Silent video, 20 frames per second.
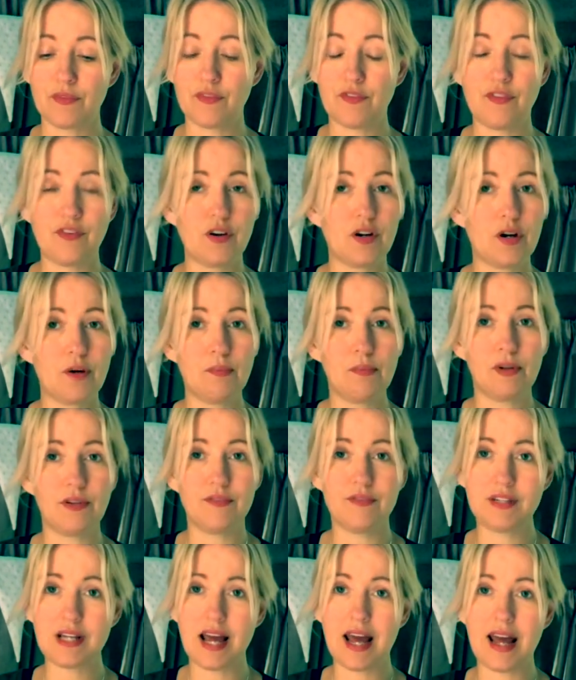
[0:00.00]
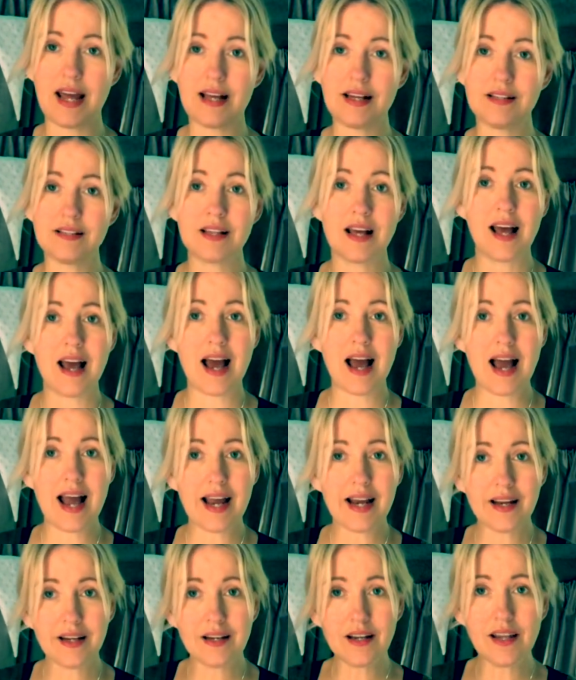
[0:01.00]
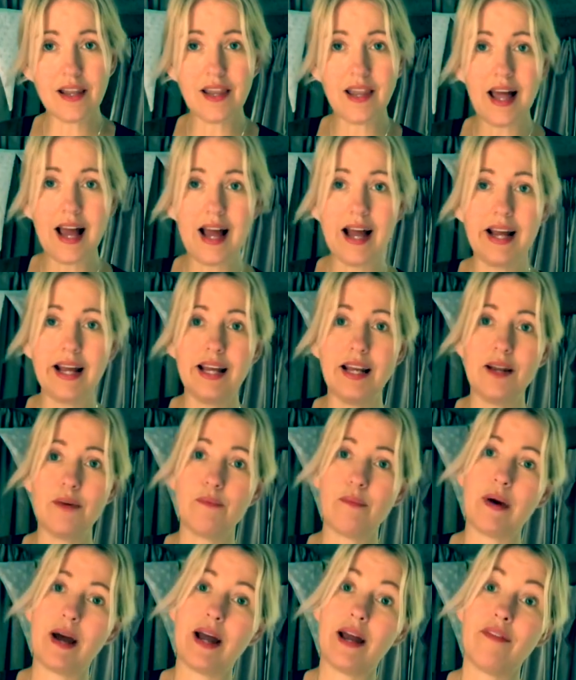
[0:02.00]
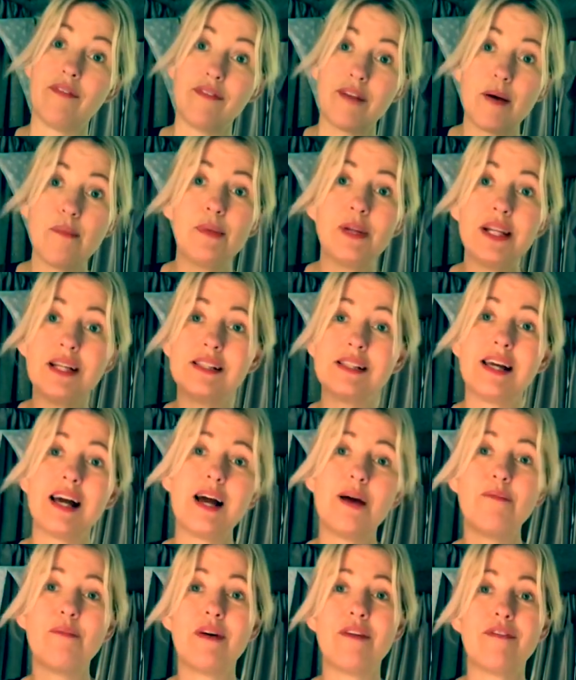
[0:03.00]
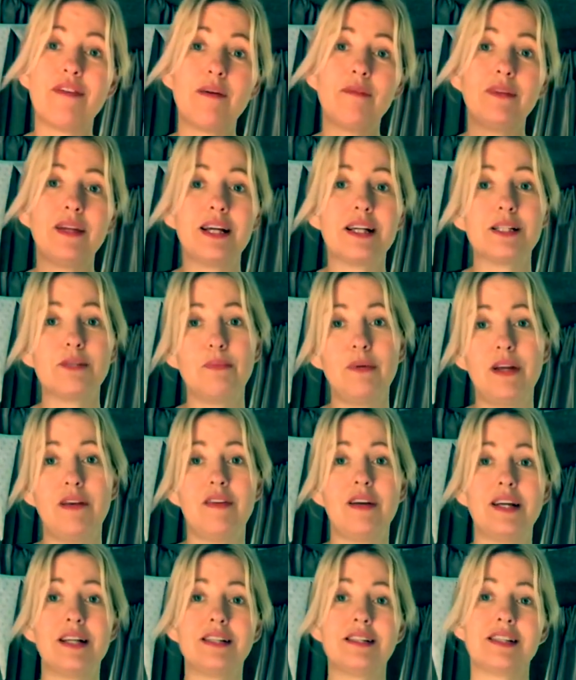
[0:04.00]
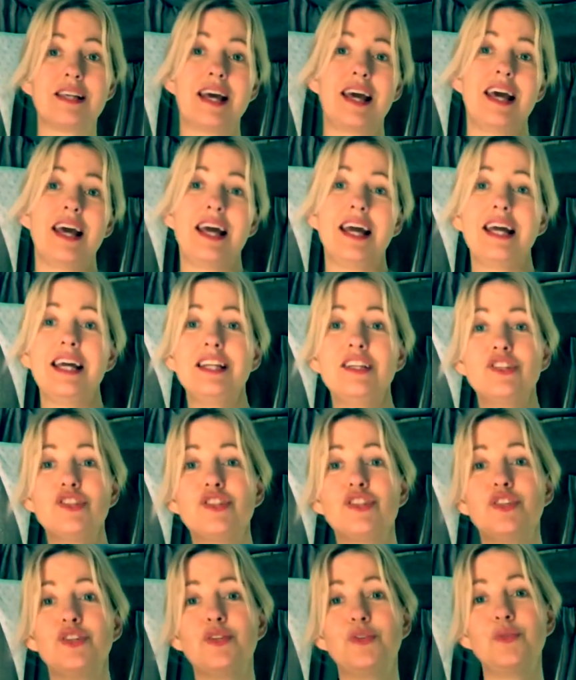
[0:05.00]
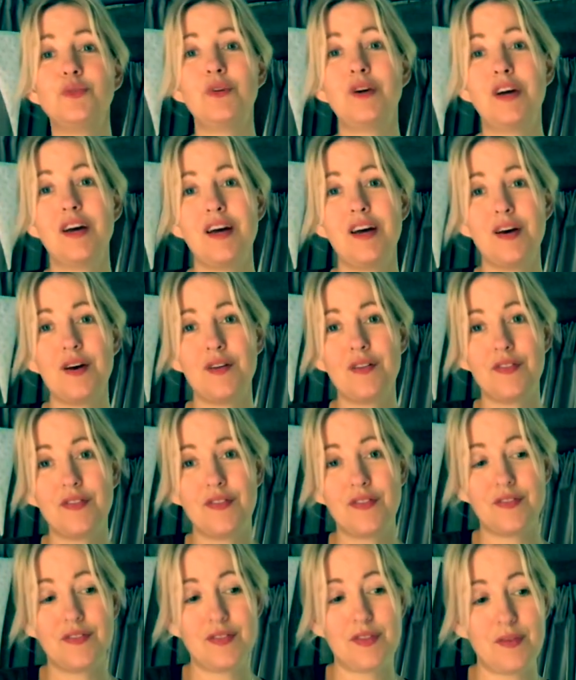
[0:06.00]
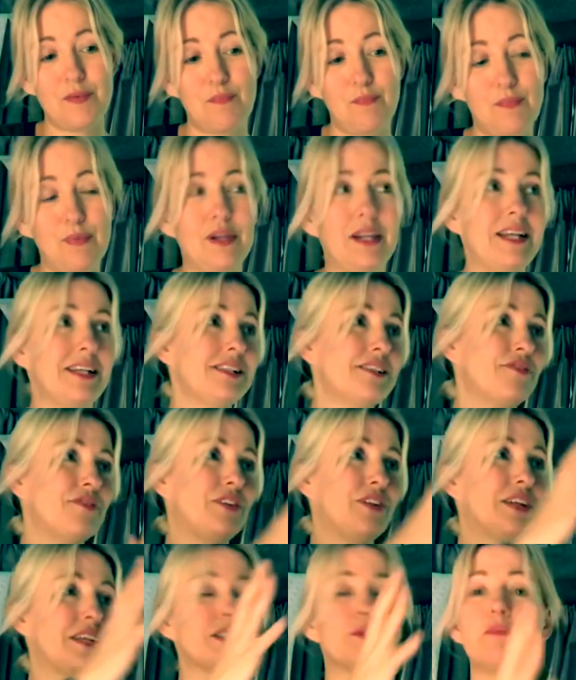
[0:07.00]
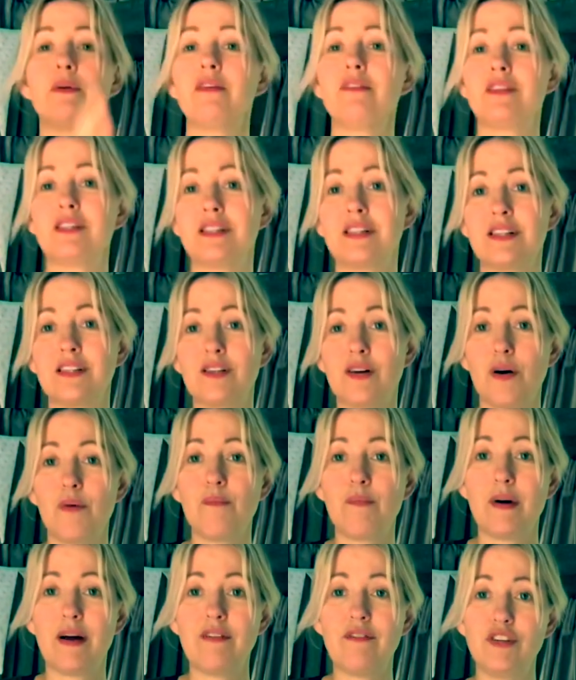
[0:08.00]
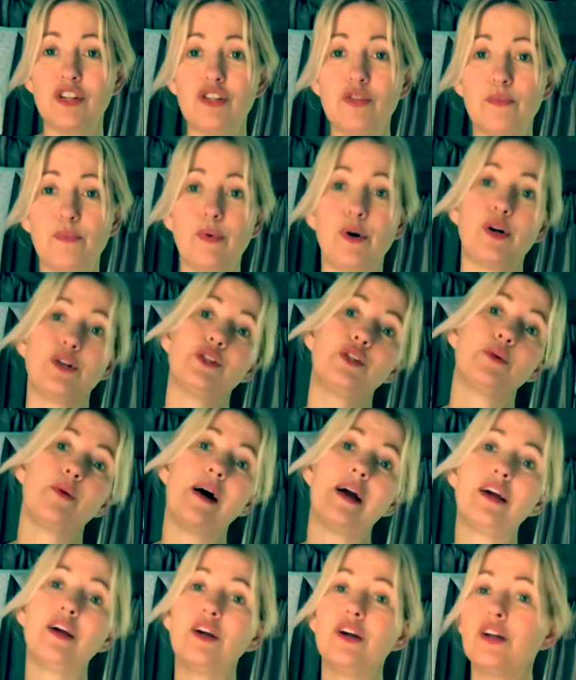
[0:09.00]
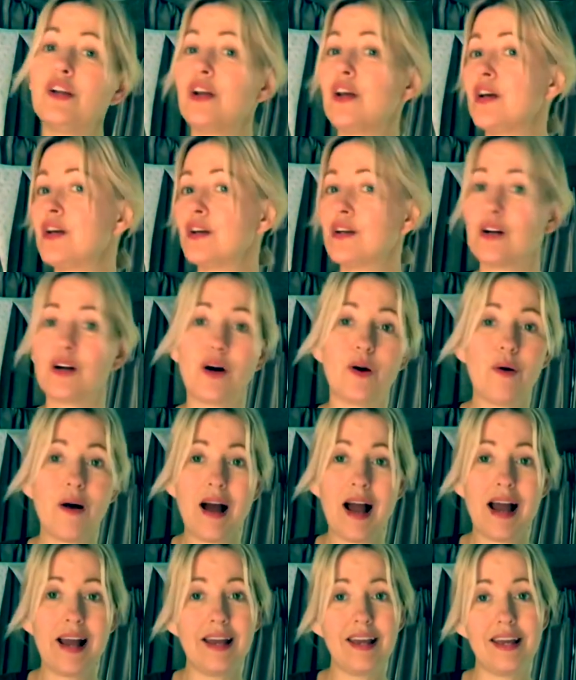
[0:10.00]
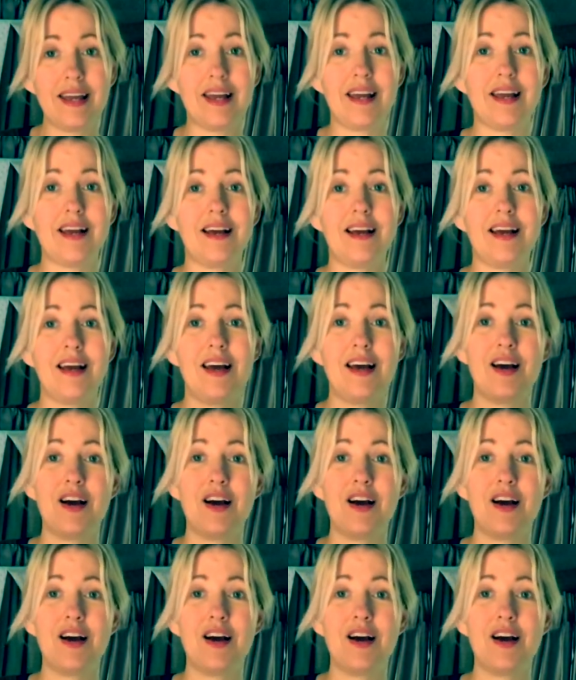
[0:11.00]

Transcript: for a couple of days, I can align my family time, my family experience into the blissful experiences on my vision board. So I can go hiking